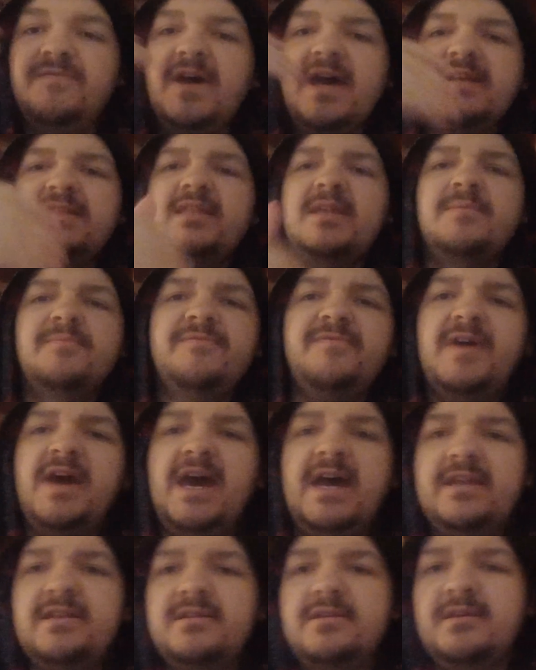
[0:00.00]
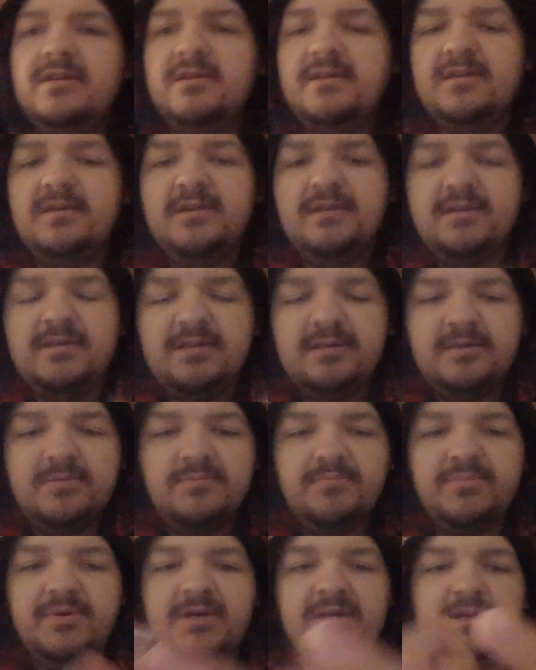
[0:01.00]
fact that I'm fat,
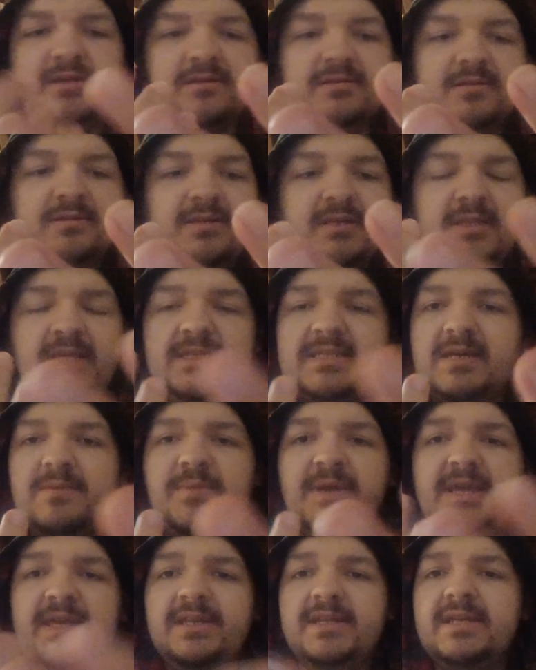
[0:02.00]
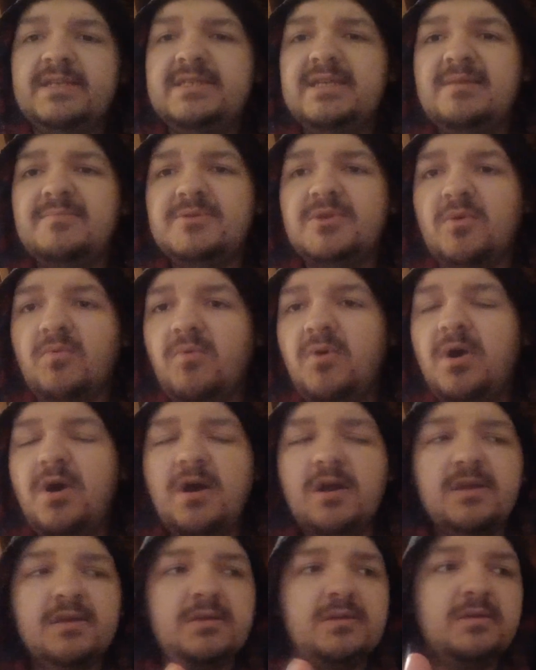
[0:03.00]
but at least I'm making an attempt to
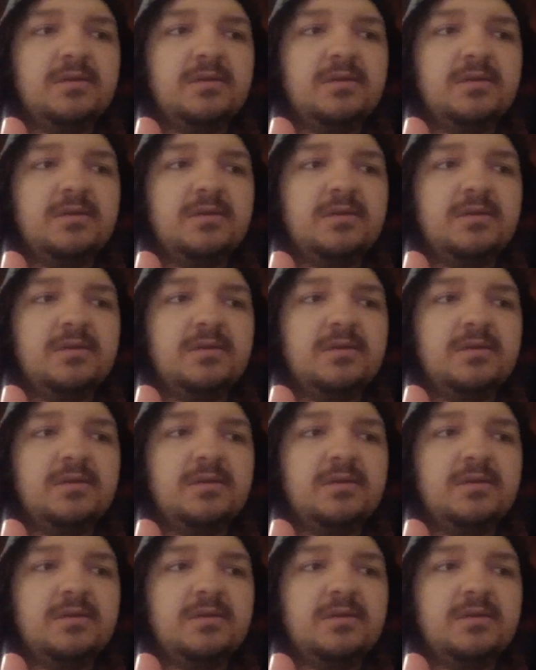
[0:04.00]
walk.